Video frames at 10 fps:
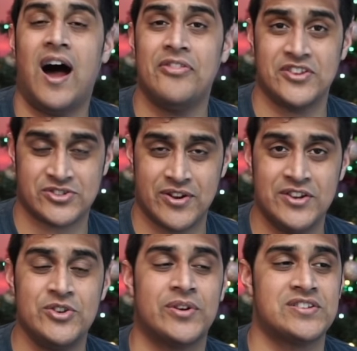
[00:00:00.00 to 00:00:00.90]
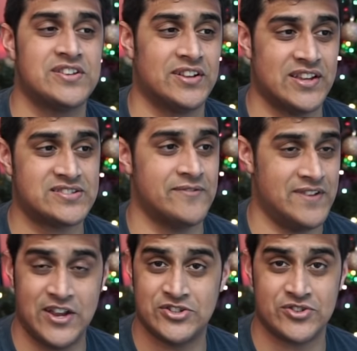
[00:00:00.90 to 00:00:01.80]
On the screen, you can see the list of
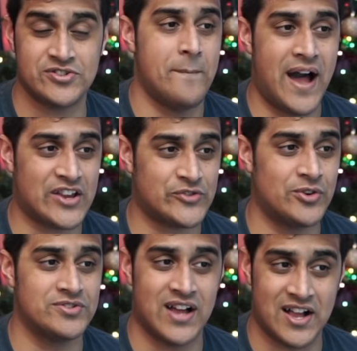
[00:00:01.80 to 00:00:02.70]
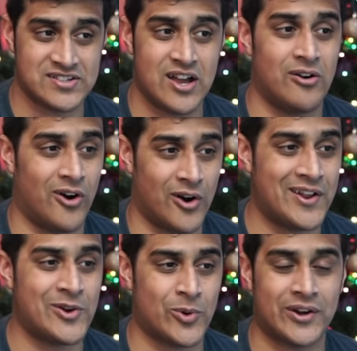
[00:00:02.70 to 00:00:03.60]
natures. Bashful, docile,
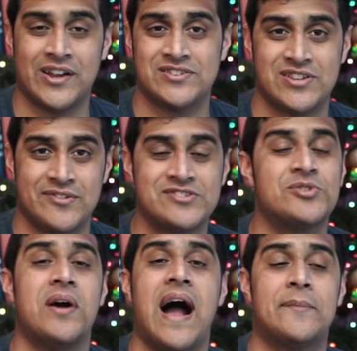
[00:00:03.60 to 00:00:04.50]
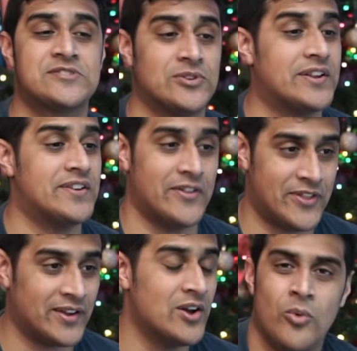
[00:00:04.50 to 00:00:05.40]
hardy, quirky, and serious do absolutely
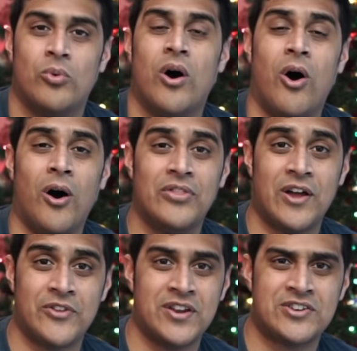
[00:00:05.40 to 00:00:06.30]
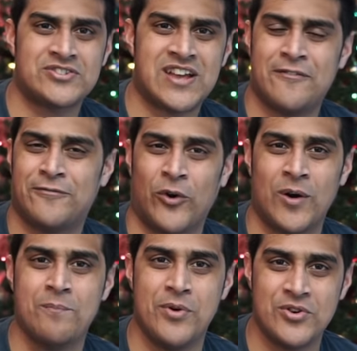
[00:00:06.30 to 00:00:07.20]
nothing, while all the other natures have
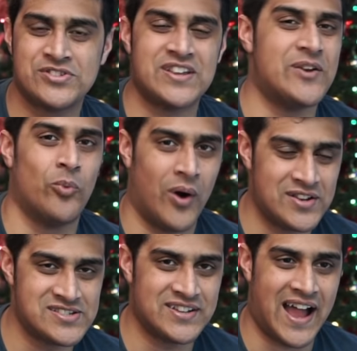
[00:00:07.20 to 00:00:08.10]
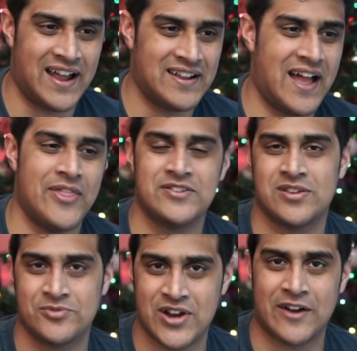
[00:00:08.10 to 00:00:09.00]
4 boosts in one stat and then
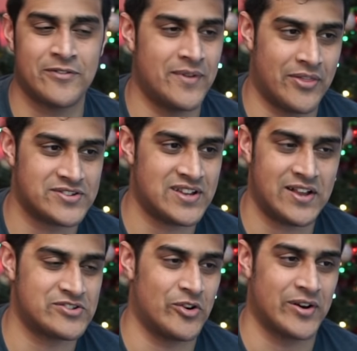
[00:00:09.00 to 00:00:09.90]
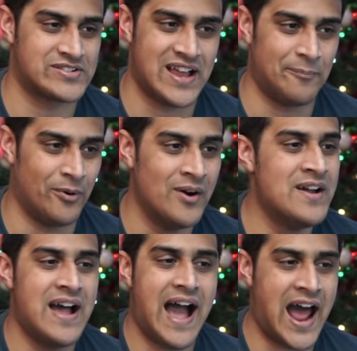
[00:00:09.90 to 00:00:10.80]
subtract from the other stats. So for example,
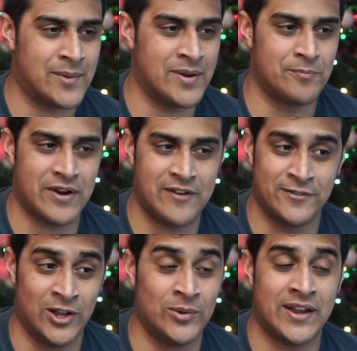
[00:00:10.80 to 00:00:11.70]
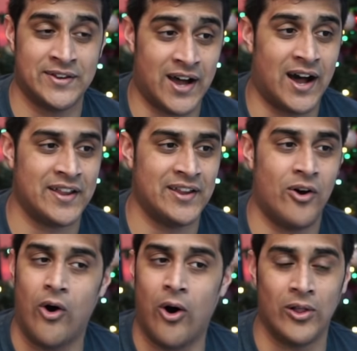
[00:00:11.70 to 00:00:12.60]
adamant, brave, lonely, and naughty
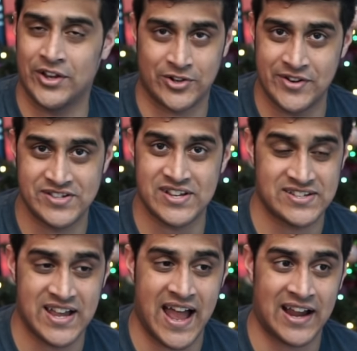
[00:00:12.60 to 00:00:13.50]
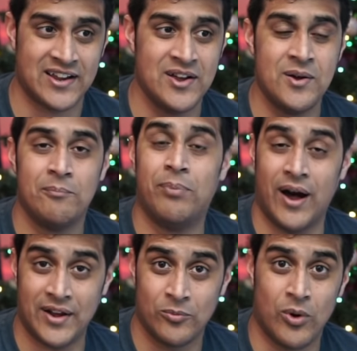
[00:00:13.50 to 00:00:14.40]
all increase attack,
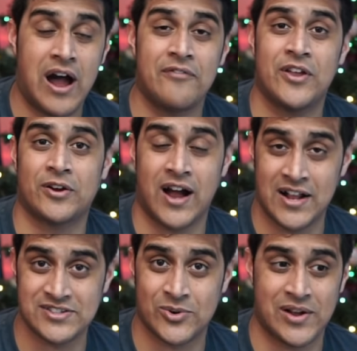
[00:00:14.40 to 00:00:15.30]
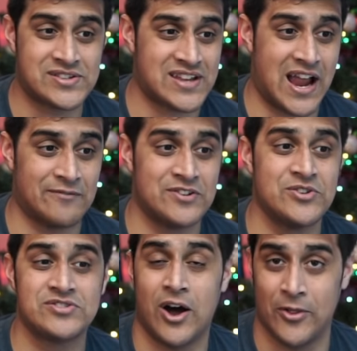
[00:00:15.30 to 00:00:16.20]
but will have their consequences and
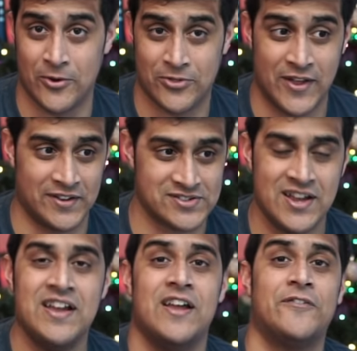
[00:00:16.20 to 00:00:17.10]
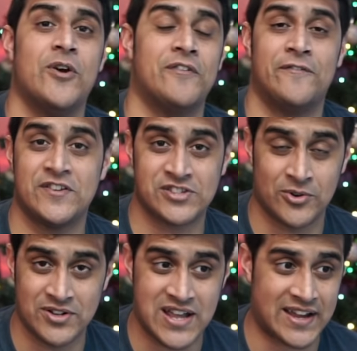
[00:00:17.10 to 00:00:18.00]
reduce other things. If you have a
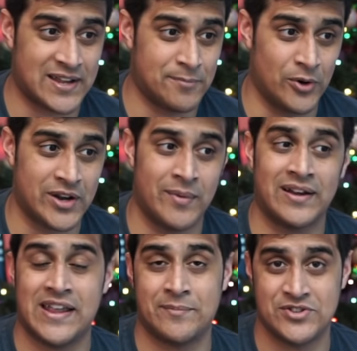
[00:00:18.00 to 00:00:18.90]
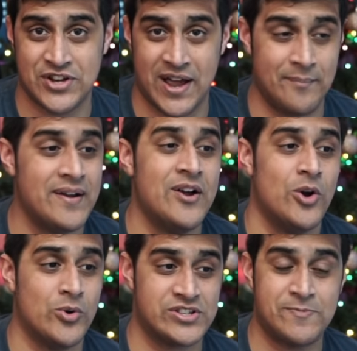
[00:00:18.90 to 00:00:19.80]
physical attacking Pokemon like Machamp,
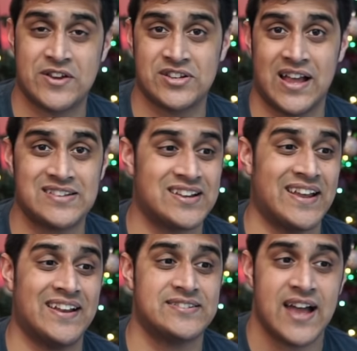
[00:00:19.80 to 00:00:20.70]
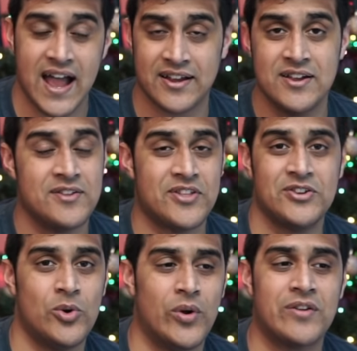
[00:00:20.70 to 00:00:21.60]
who is specializing in attack, then
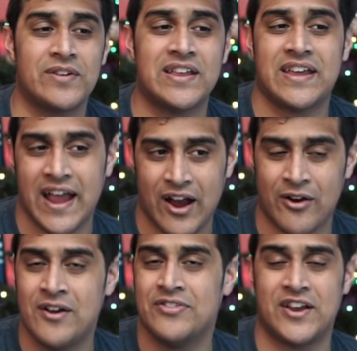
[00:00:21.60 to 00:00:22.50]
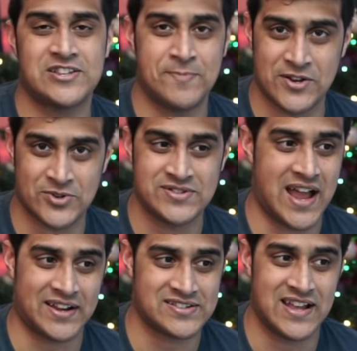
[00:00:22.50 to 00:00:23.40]
you wouldn't really care that its special
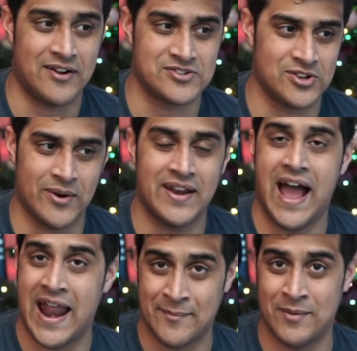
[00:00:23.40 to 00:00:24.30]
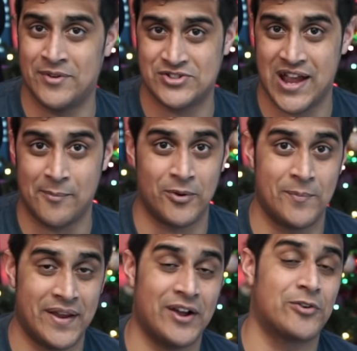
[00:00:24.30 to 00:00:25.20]
attack is down. So an adamant Machamp would
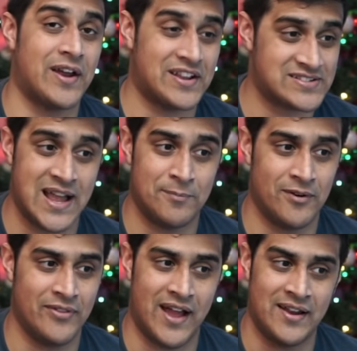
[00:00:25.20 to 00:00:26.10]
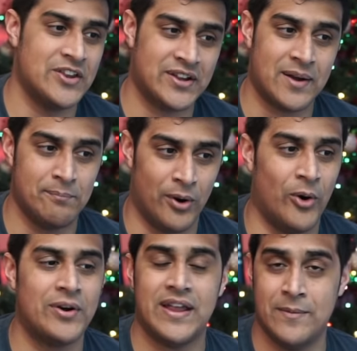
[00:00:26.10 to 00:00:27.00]
be a great example of that. Then you got
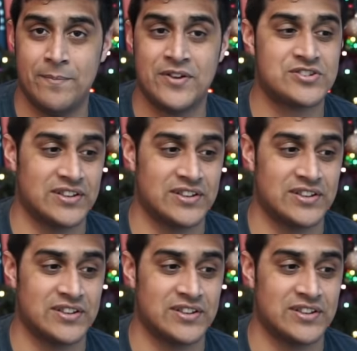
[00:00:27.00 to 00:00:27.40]
bold, impish,